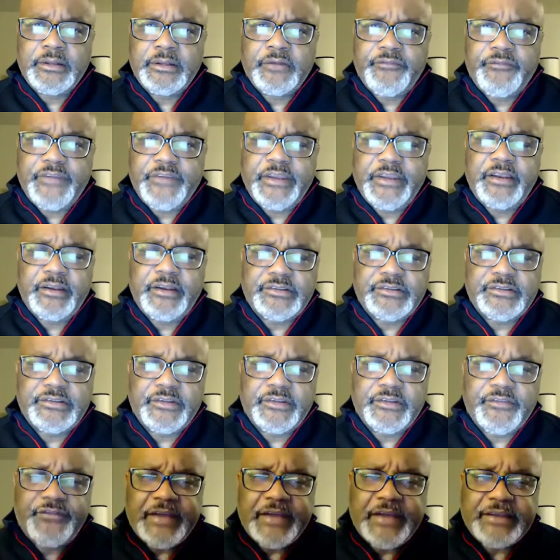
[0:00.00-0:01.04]
feeding into
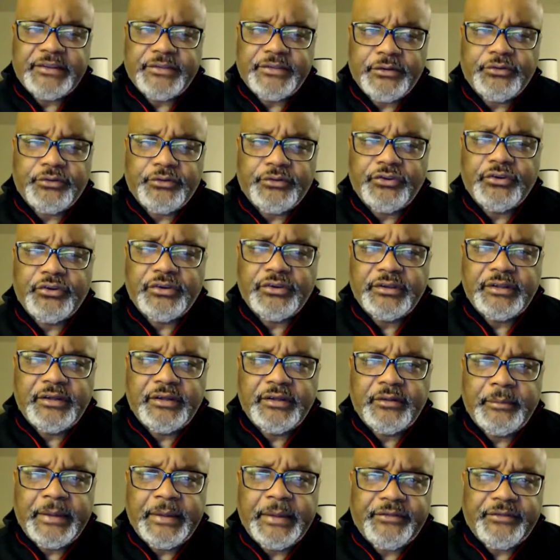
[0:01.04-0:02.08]
the fact that they're certain
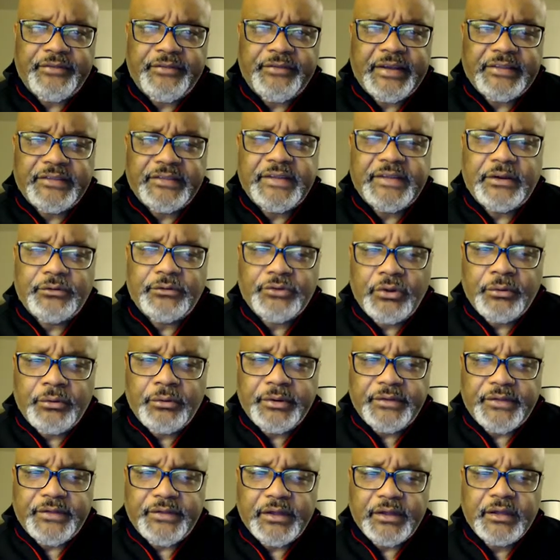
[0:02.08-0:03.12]
about the fact that they don't know
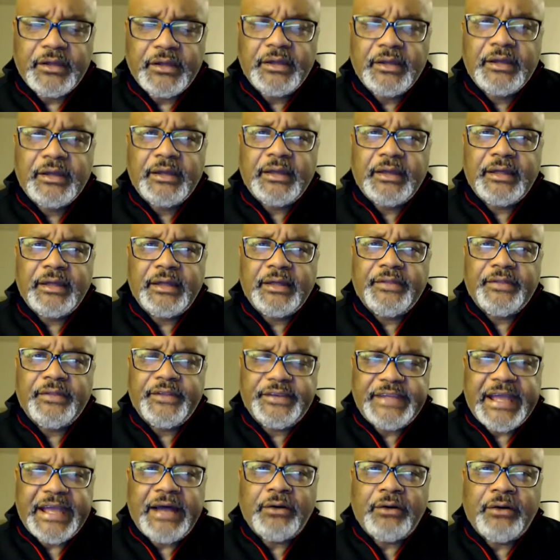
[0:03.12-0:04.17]
anything. The
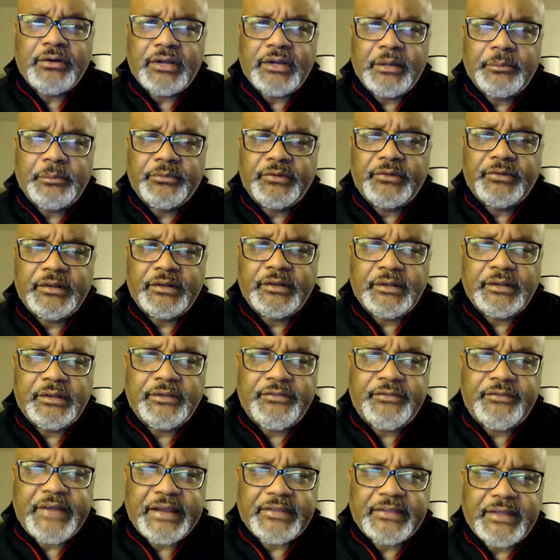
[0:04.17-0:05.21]
doubt comes in the
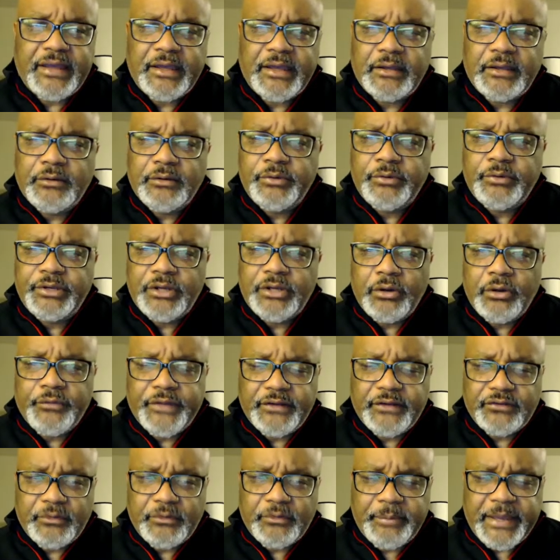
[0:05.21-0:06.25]
fact that we know
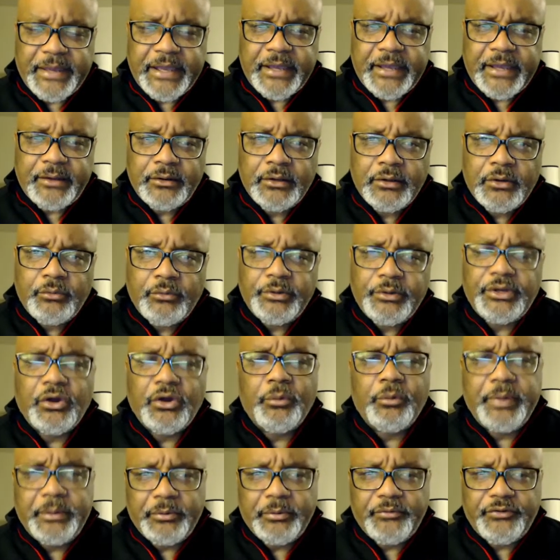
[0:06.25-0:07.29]
things are bad. We know
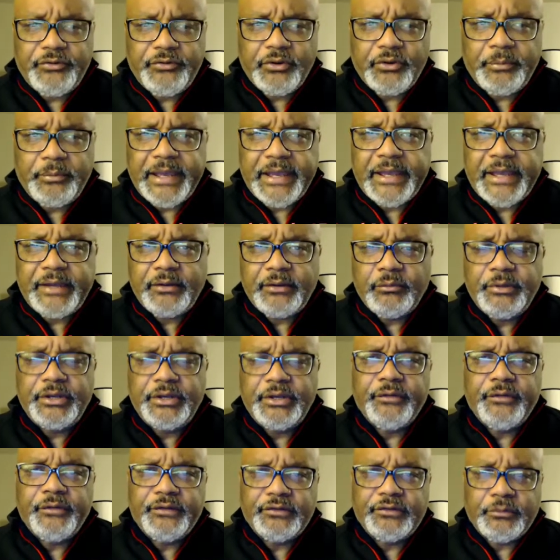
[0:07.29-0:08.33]
people feel bad. We
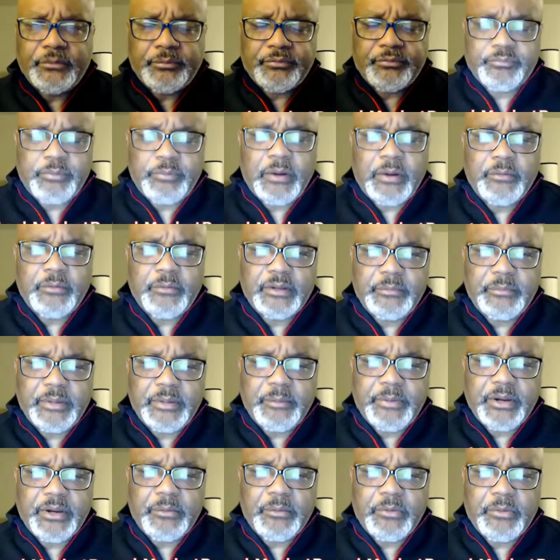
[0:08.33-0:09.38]
know this is probably going to be a
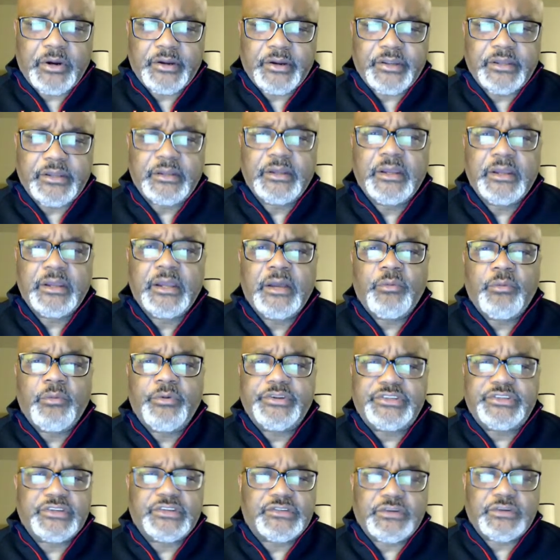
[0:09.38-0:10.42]
bear market. We
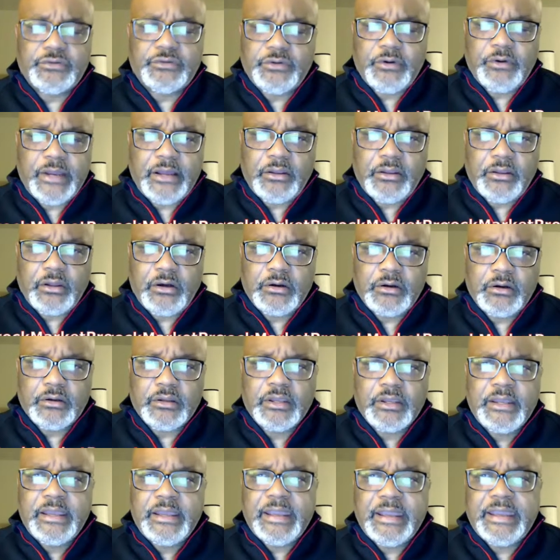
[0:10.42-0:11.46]
just don't know how long.
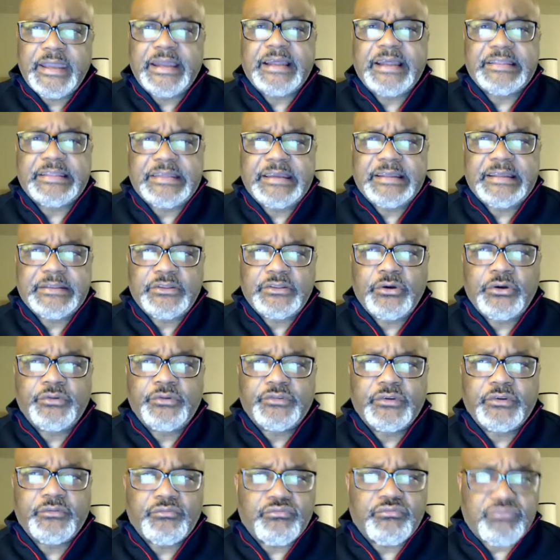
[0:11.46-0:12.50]
And I think those
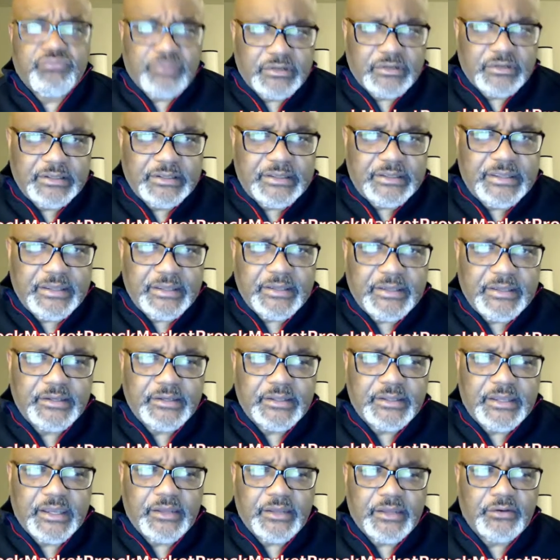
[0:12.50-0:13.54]
are really key
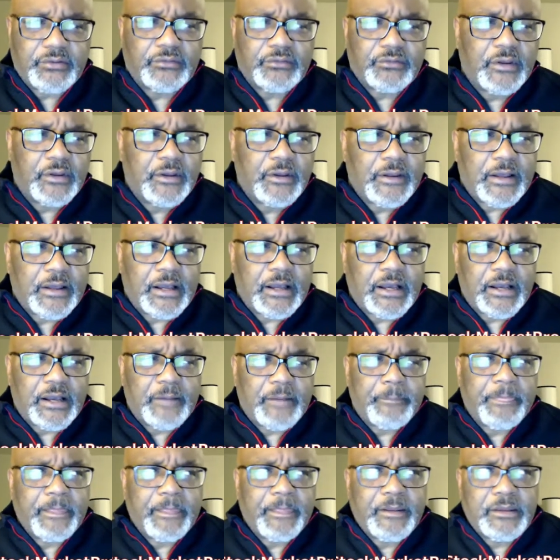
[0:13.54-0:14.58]
indicators,
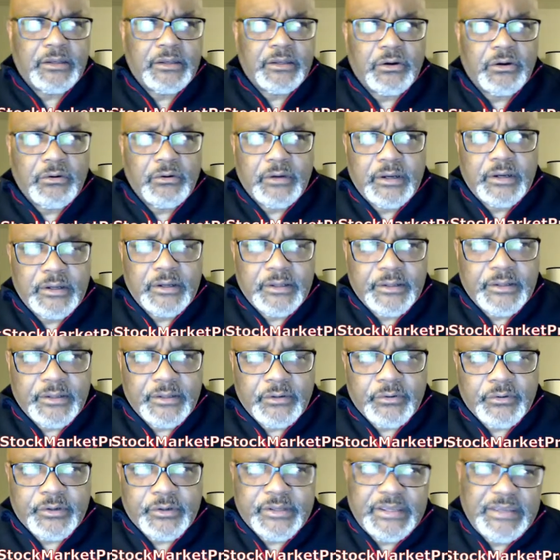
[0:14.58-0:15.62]

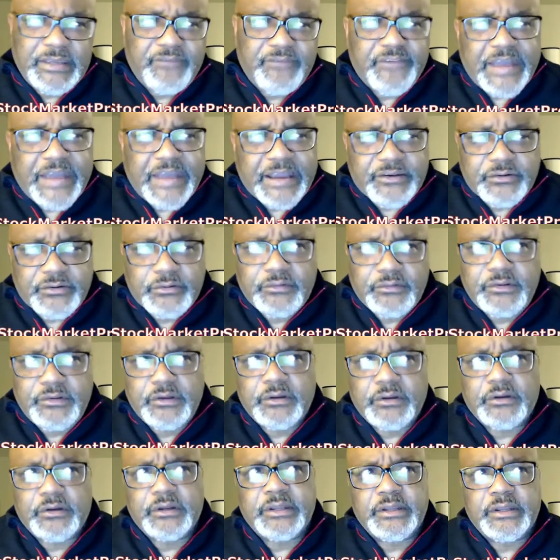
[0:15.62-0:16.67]
or key factors
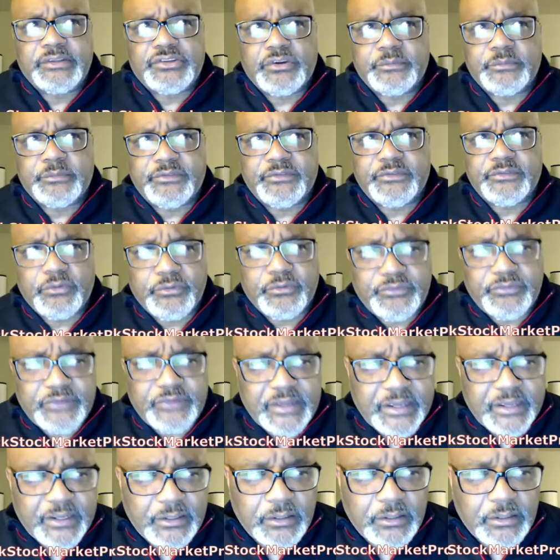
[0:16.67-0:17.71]
here in terms of sort of
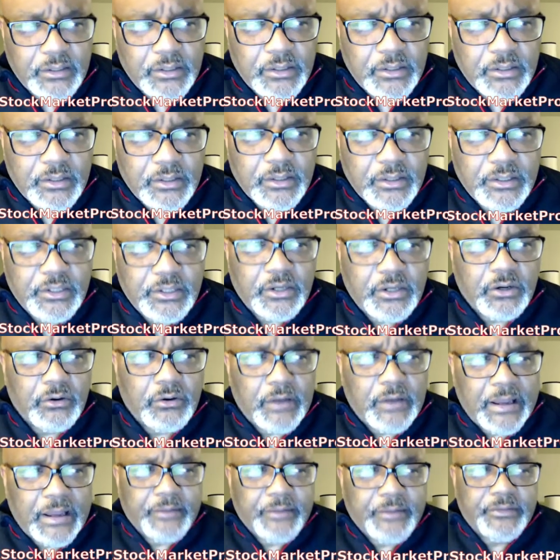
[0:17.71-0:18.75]
saying,
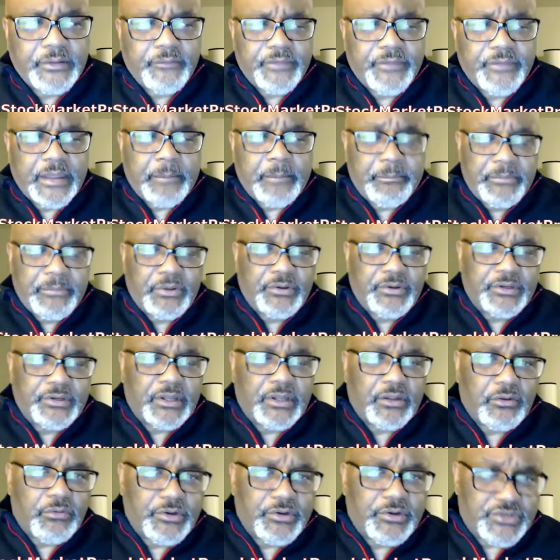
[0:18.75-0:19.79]
that $1
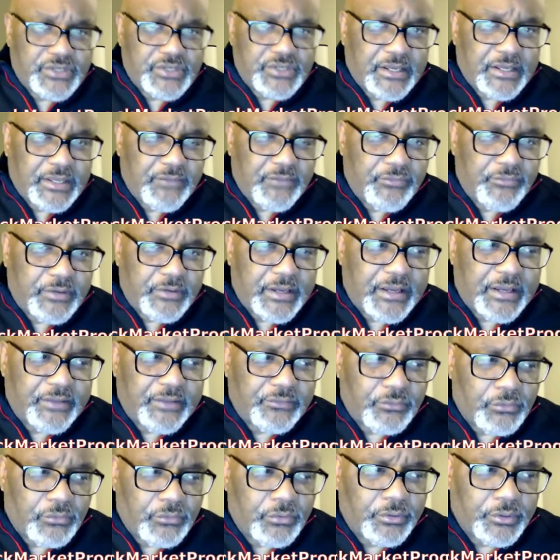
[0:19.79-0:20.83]
million question I gave you guys
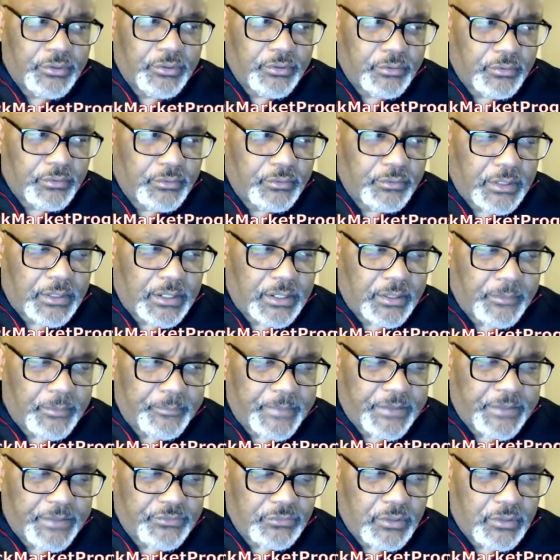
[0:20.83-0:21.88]
earlier,
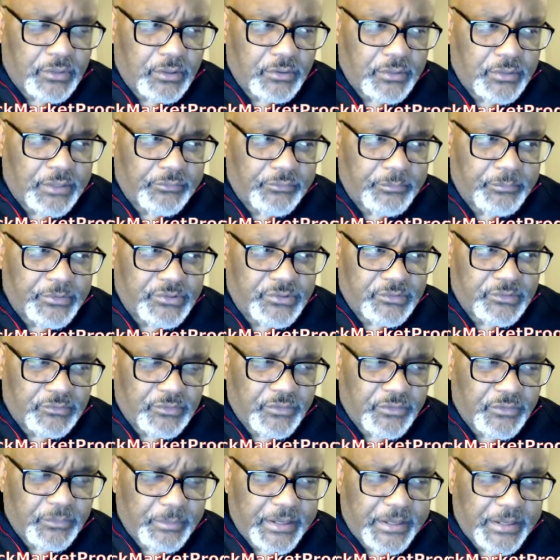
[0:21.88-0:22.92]
not too long ago, I was mentioning this
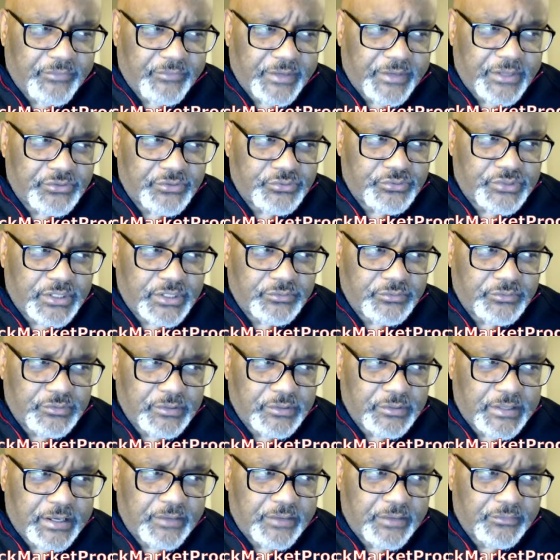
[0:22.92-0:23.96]
on the Black Financial Channel to you
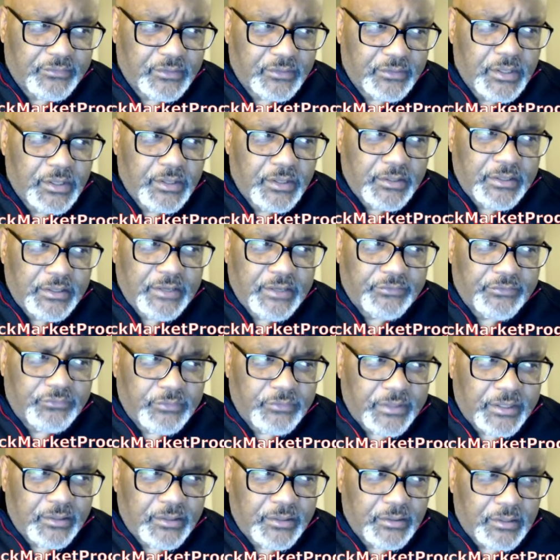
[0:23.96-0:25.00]
guys
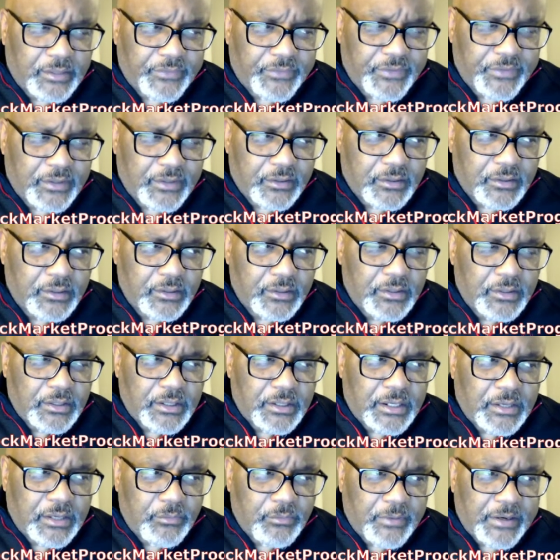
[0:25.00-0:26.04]
yesterday, I think,
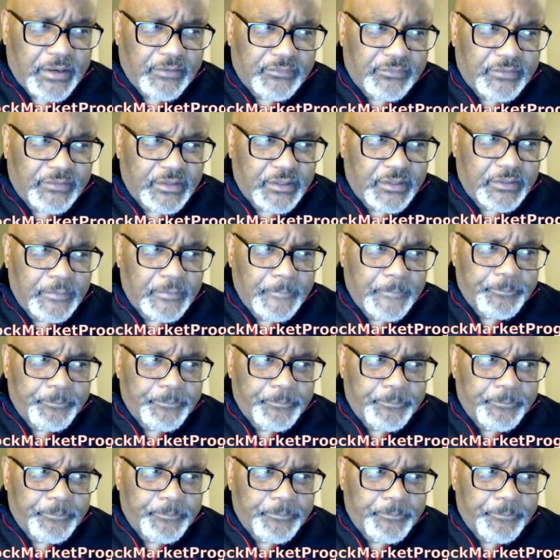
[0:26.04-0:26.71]
where I said,